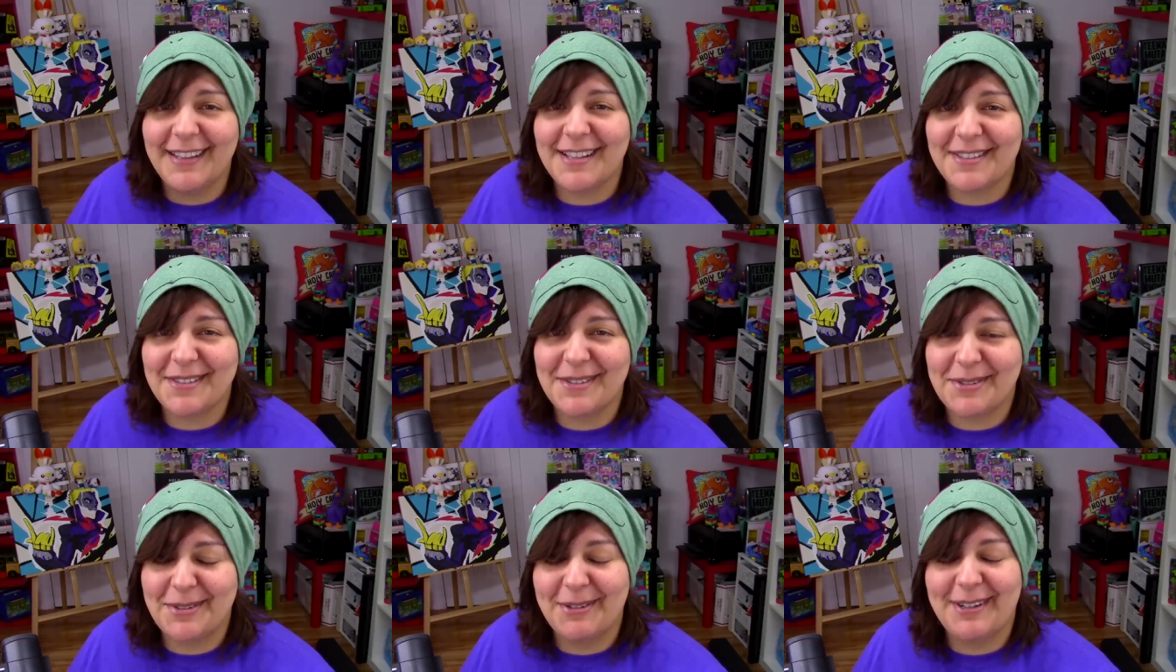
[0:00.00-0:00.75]
That's the
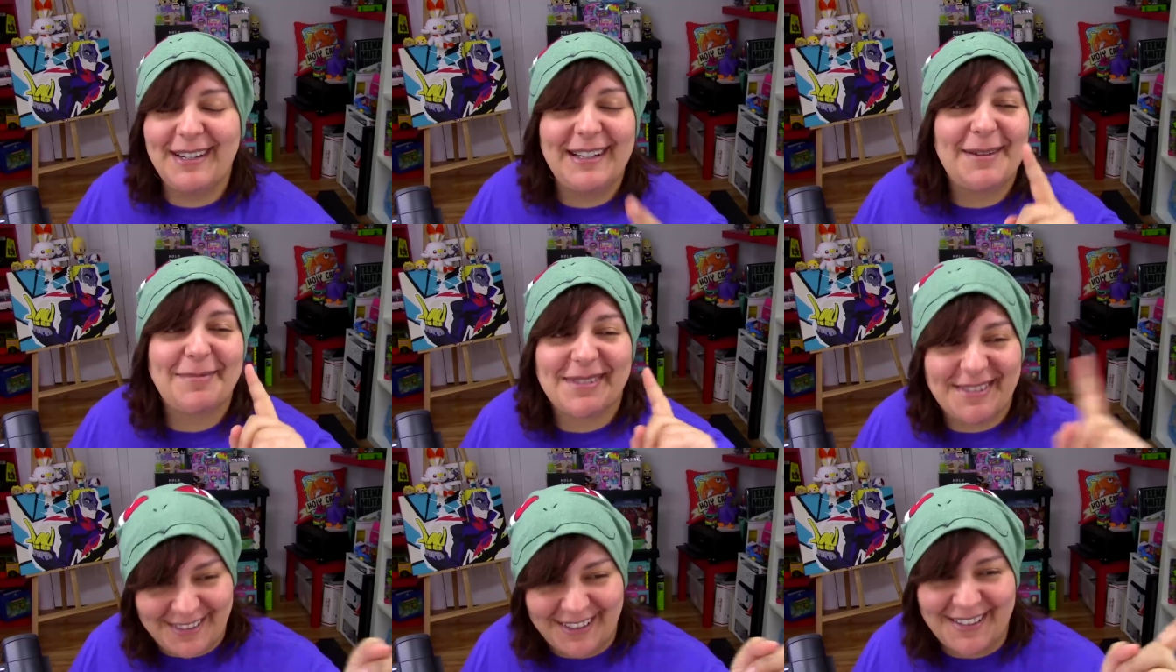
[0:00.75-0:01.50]
story and I'm
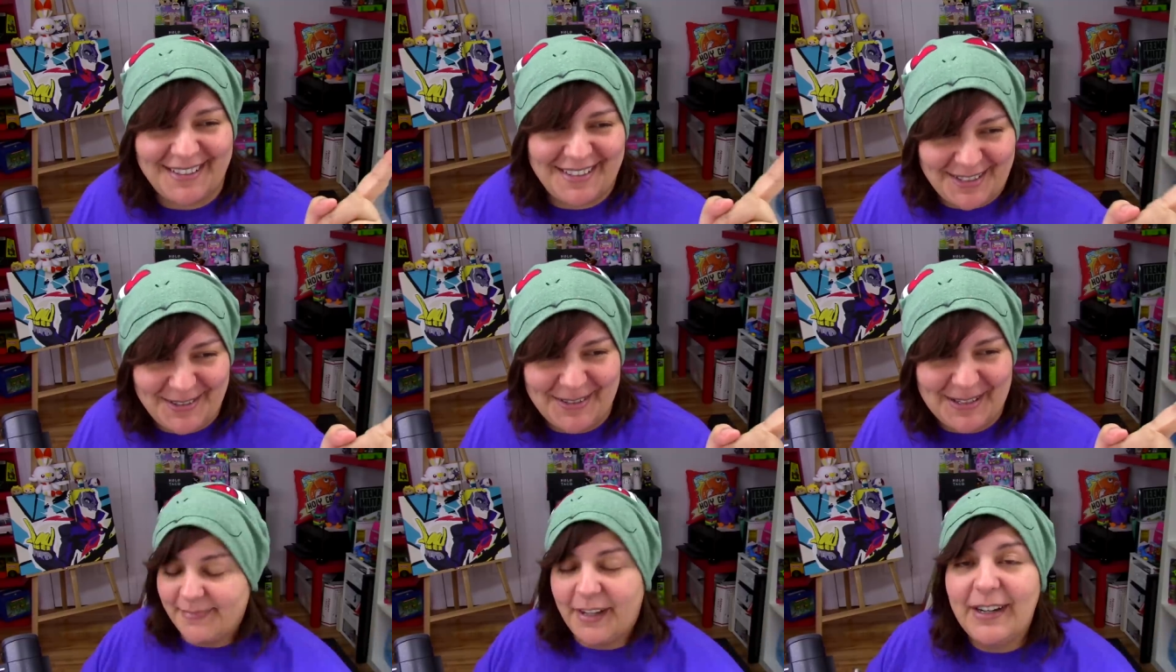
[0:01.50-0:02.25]
sticking to
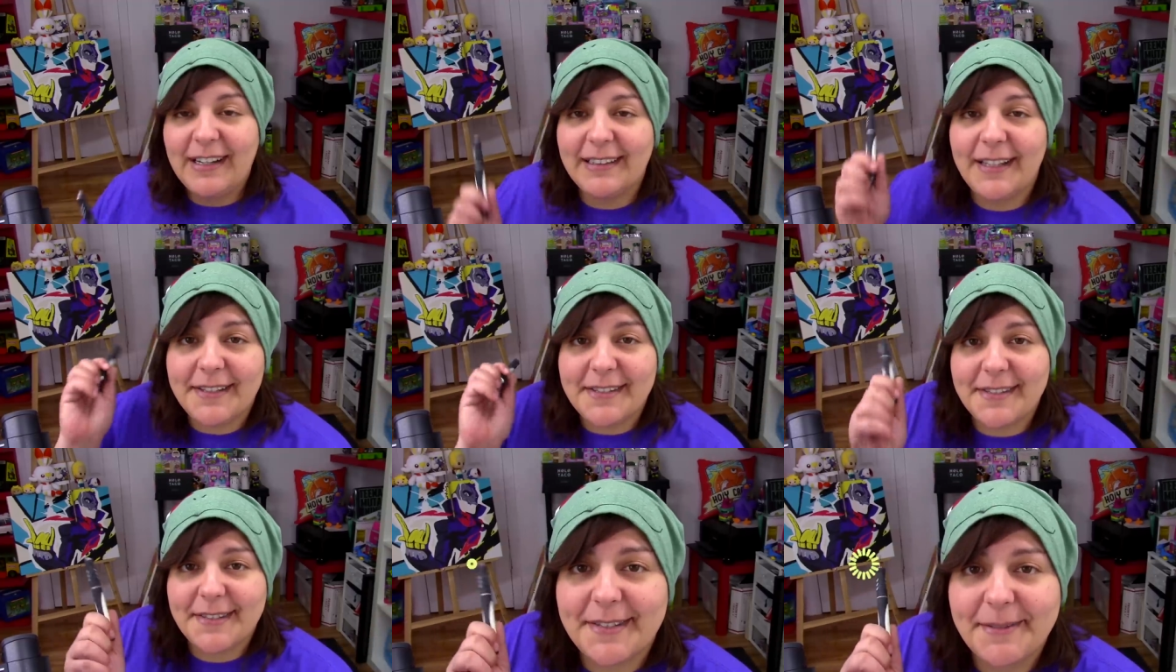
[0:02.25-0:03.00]
it. All right,
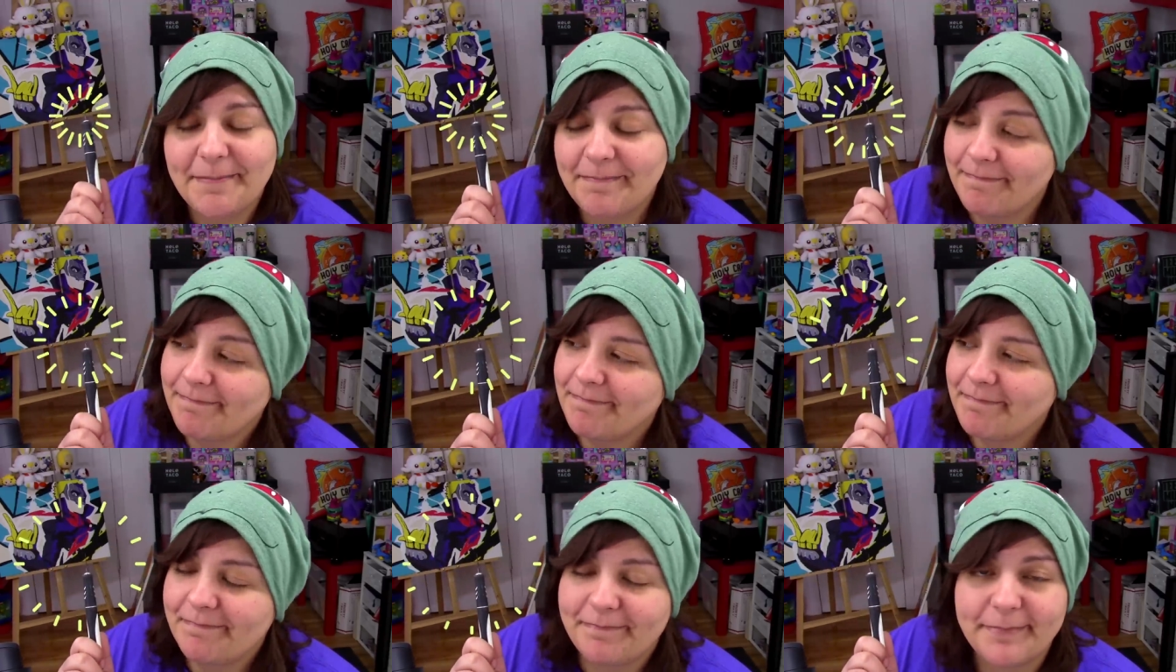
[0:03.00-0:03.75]
let's
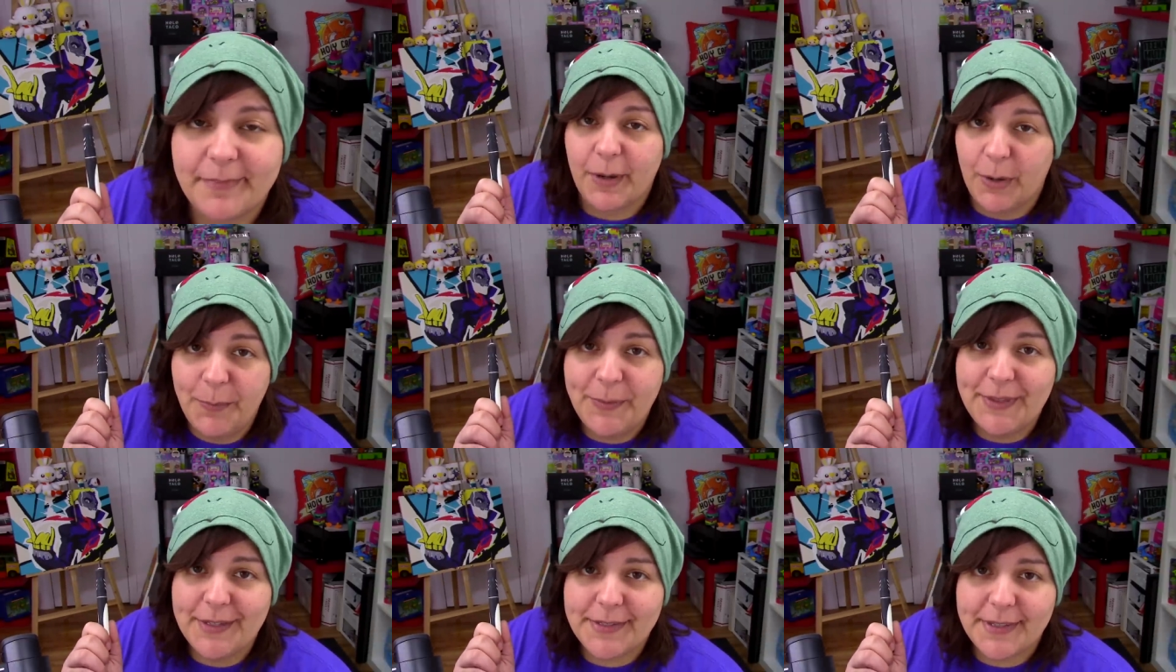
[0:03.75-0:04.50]
open this